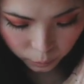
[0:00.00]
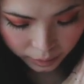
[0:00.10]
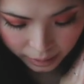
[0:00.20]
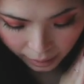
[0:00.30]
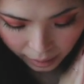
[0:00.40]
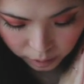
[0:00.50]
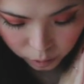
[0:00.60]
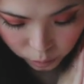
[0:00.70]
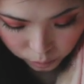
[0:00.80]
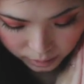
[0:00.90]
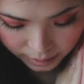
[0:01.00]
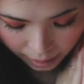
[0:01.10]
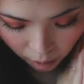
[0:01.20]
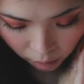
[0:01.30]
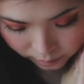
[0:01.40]
we can use
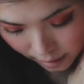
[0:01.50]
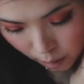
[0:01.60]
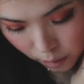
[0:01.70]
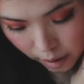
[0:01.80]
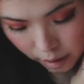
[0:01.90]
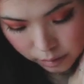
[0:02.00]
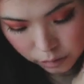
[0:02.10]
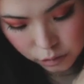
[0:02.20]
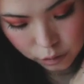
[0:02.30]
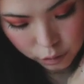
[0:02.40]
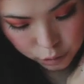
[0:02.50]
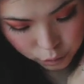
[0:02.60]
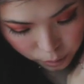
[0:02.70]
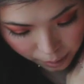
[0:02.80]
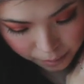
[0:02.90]
that on our
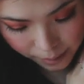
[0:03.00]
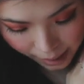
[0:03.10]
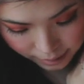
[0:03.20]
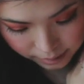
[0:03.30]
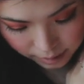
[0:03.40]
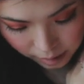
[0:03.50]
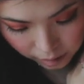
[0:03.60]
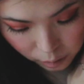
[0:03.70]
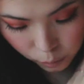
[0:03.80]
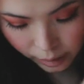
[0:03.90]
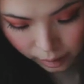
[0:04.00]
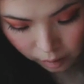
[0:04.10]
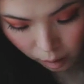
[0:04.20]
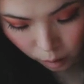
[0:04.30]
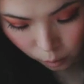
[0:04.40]
drum pattern, we can
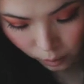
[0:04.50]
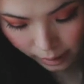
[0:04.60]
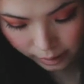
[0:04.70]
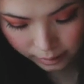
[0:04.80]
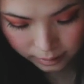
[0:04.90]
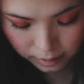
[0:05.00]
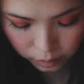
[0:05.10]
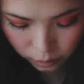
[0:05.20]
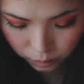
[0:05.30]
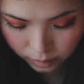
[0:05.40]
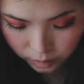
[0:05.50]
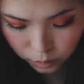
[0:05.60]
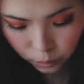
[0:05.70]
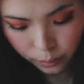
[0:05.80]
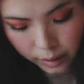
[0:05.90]
always use it
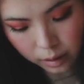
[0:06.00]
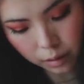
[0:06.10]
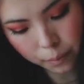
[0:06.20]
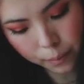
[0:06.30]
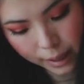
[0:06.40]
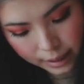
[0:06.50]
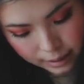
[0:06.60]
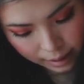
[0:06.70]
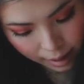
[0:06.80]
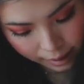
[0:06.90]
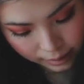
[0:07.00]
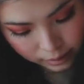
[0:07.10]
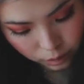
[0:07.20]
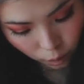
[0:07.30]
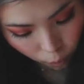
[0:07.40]
to build bass
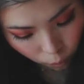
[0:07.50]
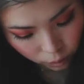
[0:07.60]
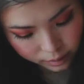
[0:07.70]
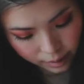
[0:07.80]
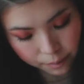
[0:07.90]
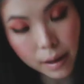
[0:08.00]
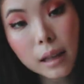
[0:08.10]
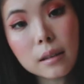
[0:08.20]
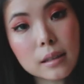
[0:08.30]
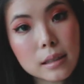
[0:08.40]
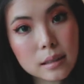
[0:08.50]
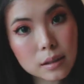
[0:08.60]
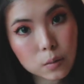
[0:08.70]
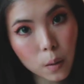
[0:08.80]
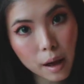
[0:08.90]
lines, chords, and melodies
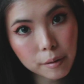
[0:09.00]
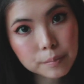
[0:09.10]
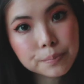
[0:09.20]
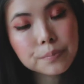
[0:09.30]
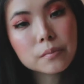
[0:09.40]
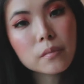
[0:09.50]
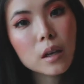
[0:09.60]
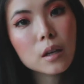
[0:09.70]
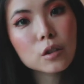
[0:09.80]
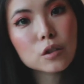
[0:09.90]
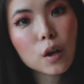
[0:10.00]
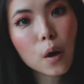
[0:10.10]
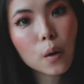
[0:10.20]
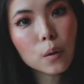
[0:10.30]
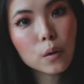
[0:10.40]
as well.
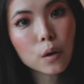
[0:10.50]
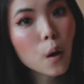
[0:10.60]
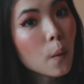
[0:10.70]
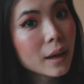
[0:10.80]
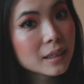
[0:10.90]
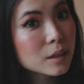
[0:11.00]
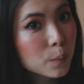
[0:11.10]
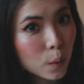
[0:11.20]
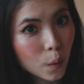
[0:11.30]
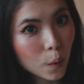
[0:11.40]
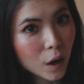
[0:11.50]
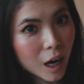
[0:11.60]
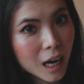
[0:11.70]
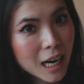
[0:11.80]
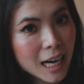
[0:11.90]
So go
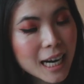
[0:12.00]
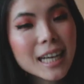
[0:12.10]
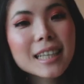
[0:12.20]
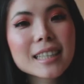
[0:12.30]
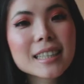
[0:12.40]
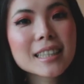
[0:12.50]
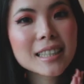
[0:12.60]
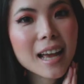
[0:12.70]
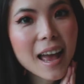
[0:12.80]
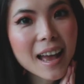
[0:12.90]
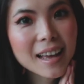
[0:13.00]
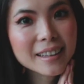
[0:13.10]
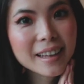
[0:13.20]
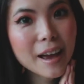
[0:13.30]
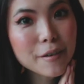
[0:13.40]
explore
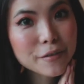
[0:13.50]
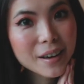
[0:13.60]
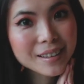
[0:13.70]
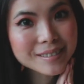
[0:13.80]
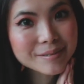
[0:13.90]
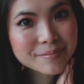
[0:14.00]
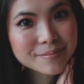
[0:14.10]
and have fun.